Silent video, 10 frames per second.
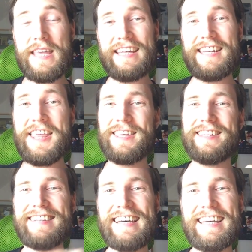that in
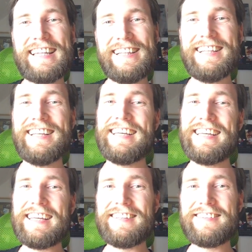the title.
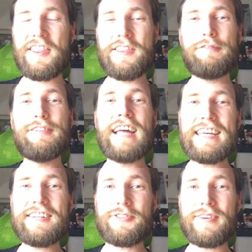It's the
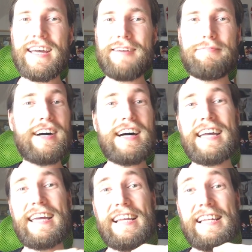Flytrap.
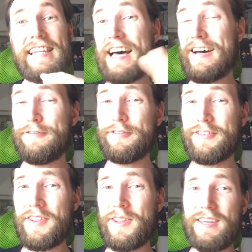I loved